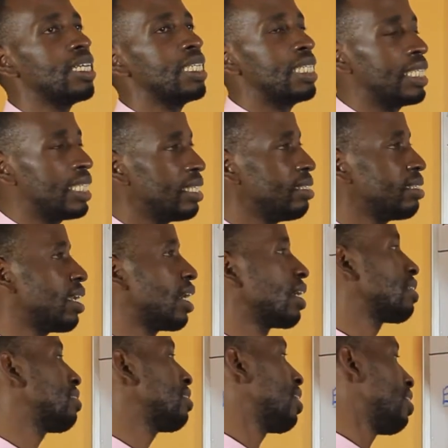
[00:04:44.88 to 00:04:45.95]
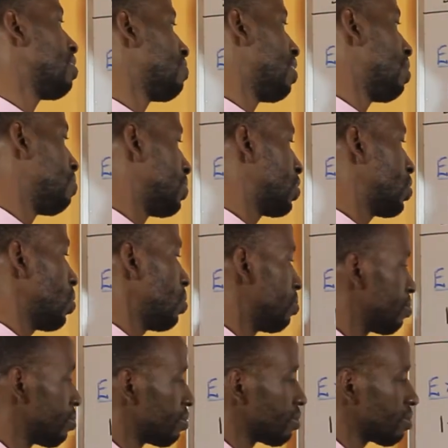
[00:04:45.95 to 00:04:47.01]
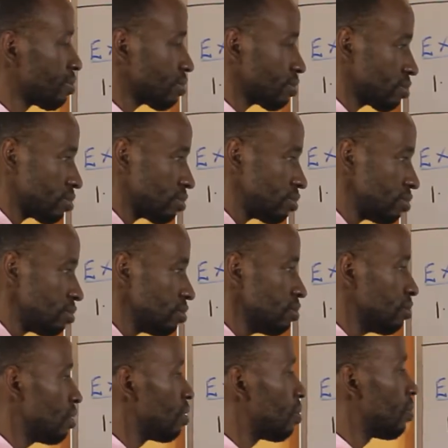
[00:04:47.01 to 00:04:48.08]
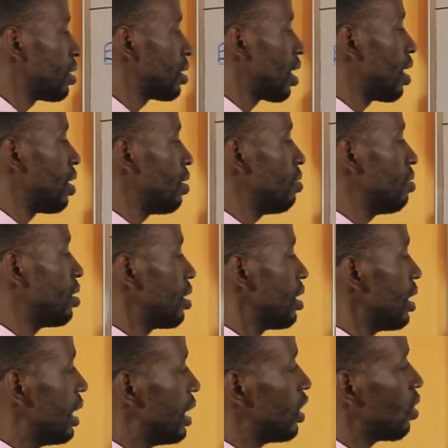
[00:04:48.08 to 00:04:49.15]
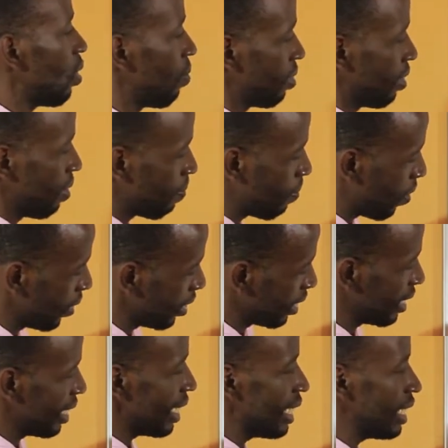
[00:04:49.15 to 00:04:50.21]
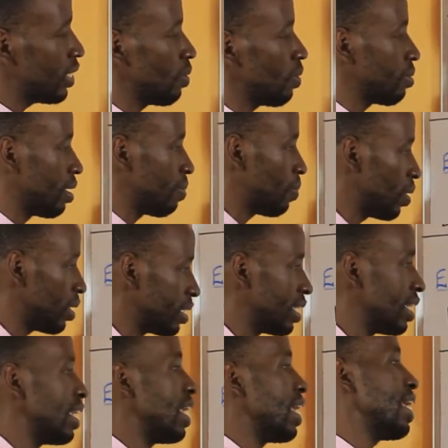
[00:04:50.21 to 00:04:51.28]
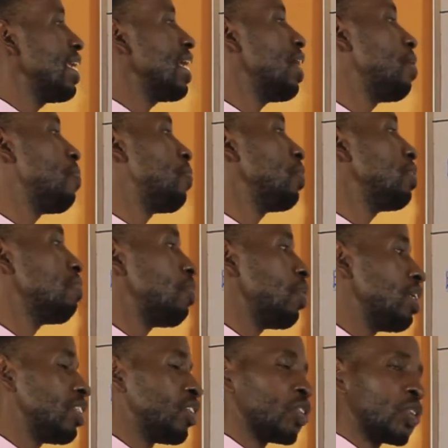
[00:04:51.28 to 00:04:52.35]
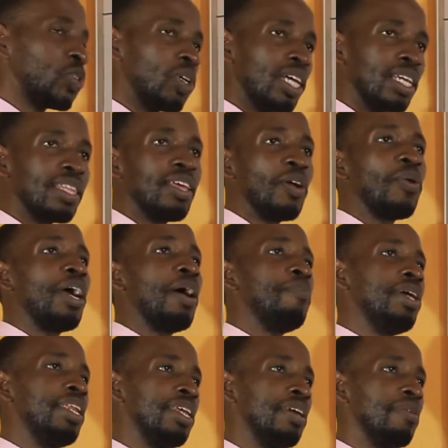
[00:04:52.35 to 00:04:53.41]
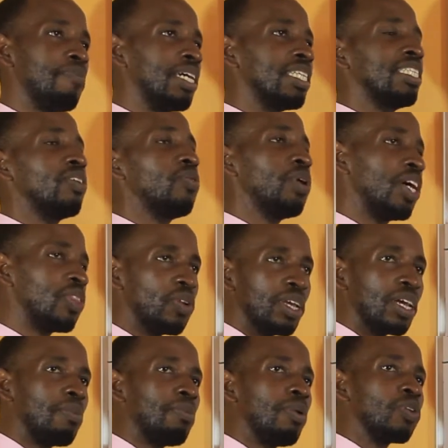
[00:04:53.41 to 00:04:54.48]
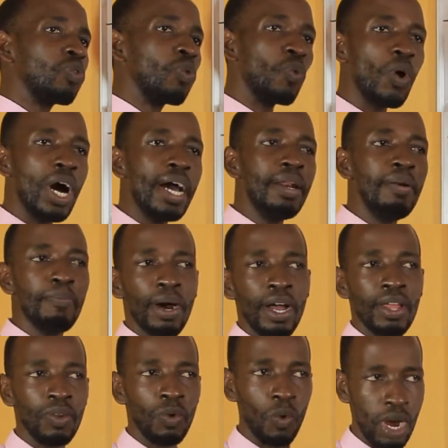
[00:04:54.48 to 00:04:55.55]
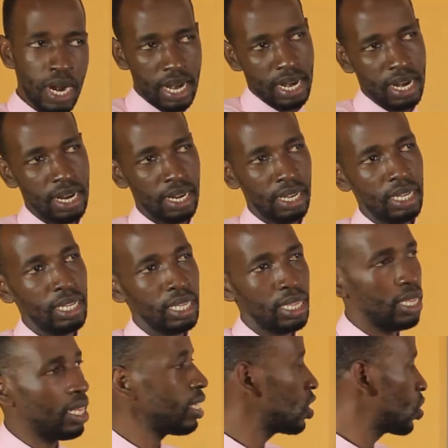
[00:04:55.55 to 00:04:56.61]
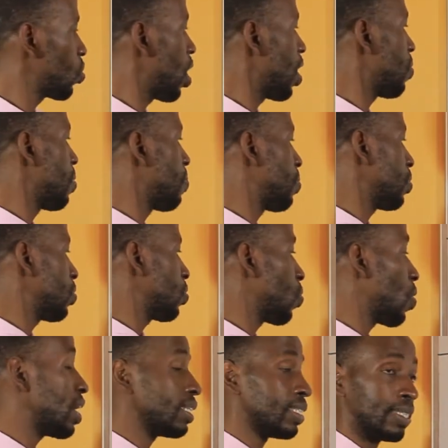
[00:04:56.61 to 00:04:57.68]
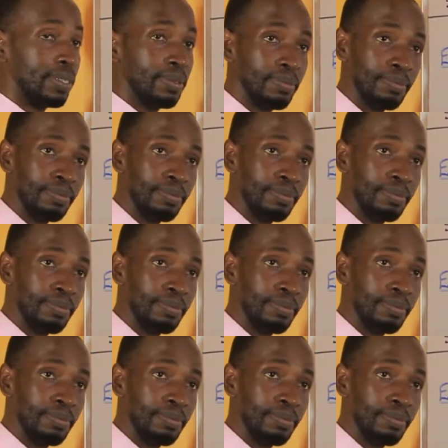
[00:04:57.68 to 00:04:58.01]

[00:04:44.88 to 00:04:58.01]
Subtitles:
singular auxiliary verb. So we shall use each of the boys. Each of the boys. Here you put boys to show that there were many, but we are talking about one by one. That's why we put was.